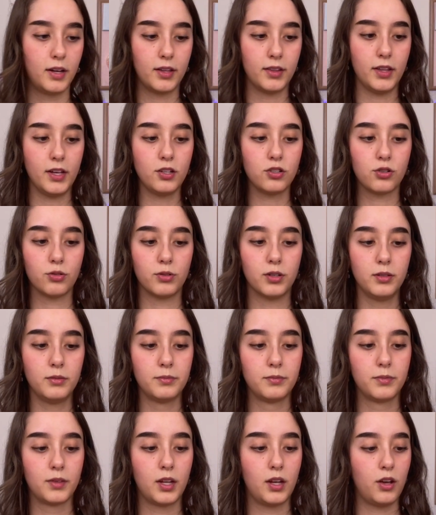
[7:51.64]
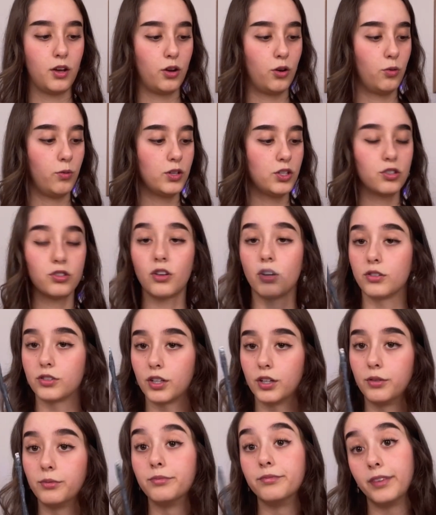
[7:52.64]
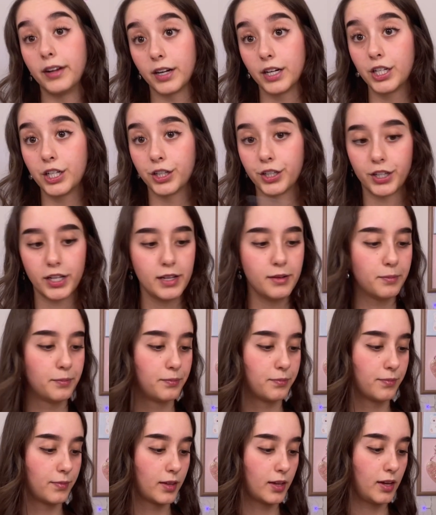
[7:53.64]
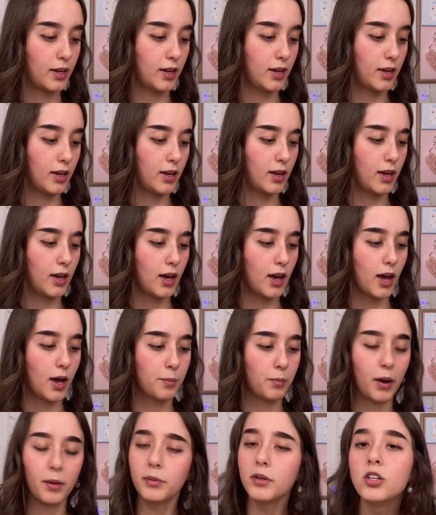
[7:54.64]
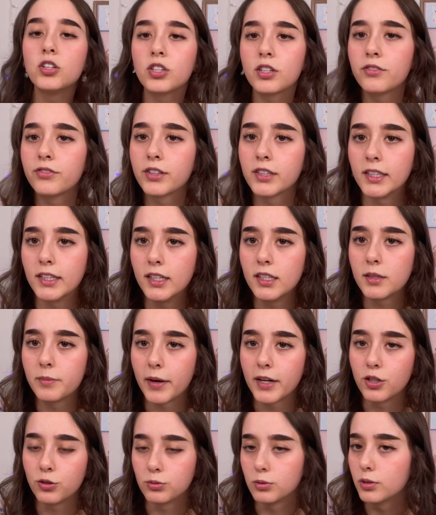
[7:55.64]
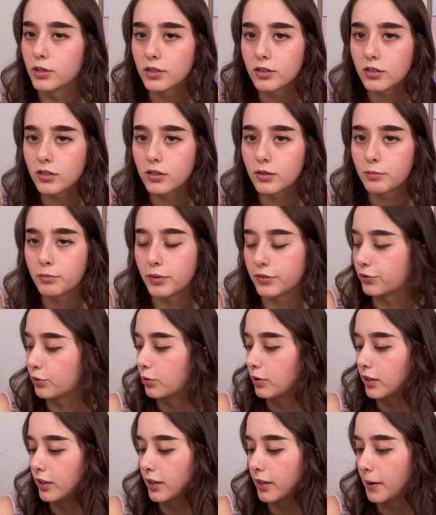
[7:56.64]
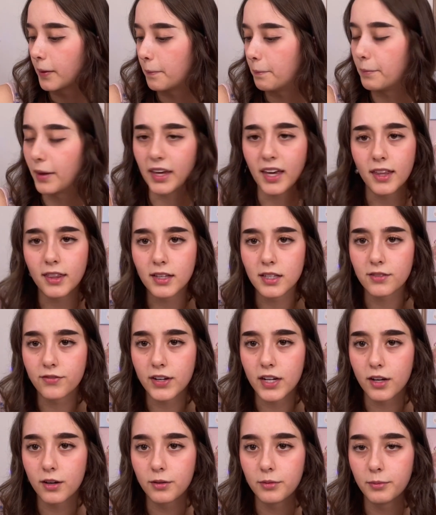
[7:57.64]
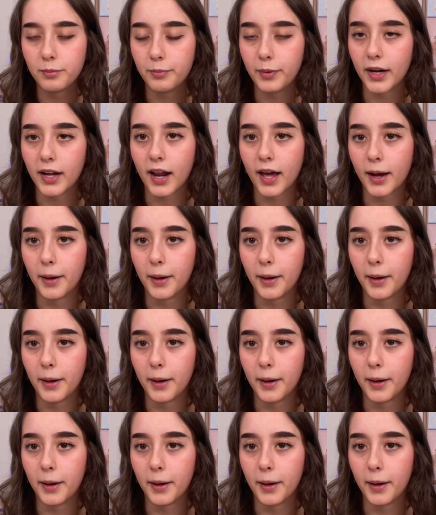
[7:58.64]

this tool, which is also very dirty. Probably should have cleaned my tools before making this video, but